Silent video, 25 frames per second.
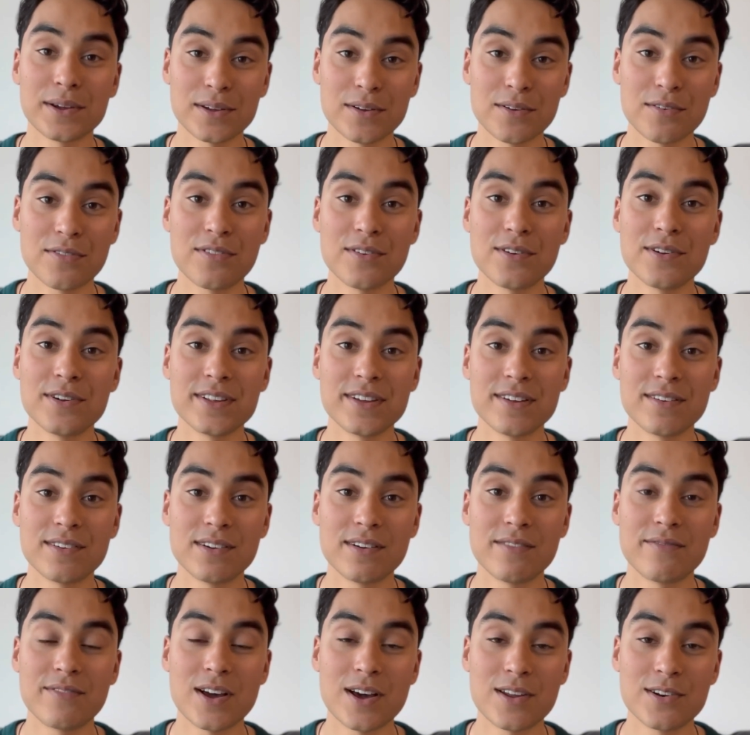your third year
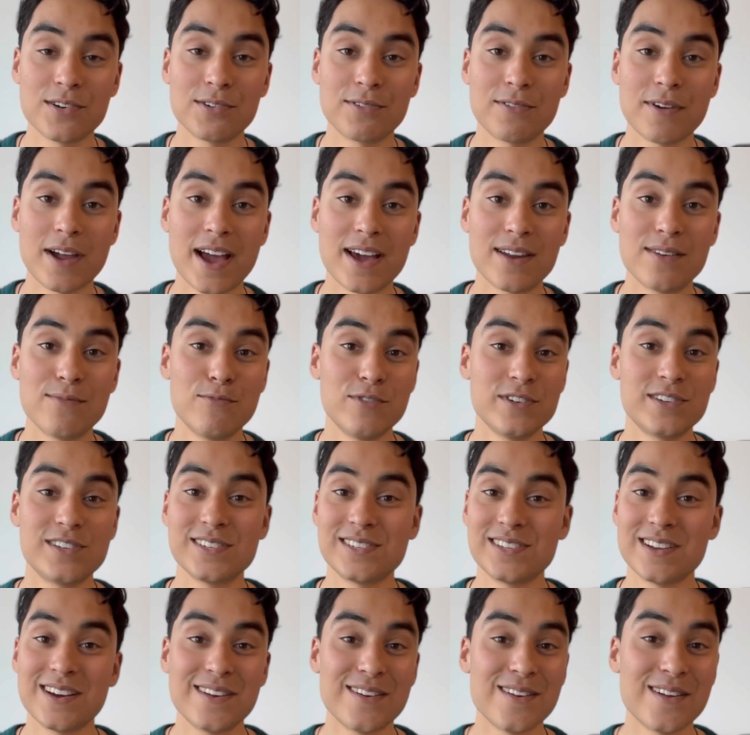of undergrad, which
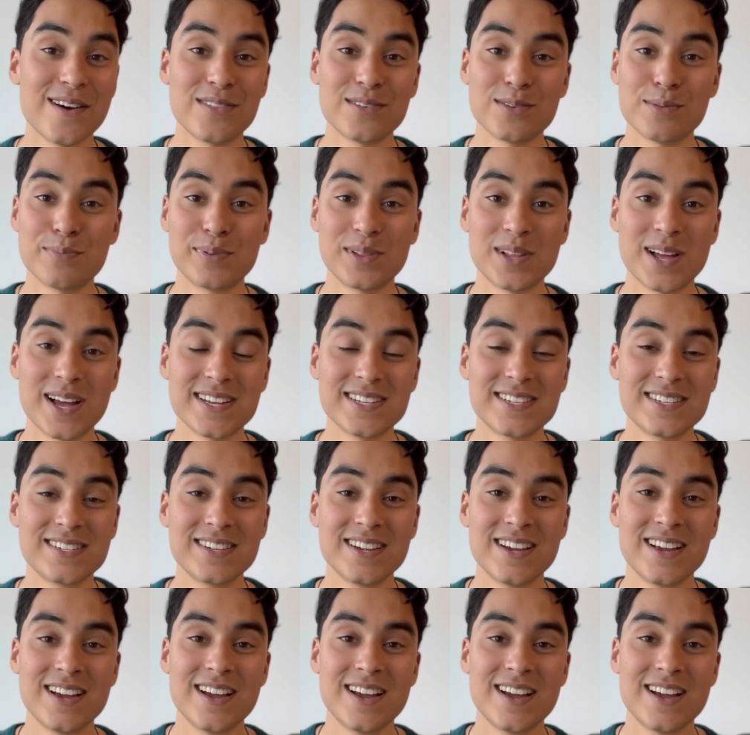is another plus.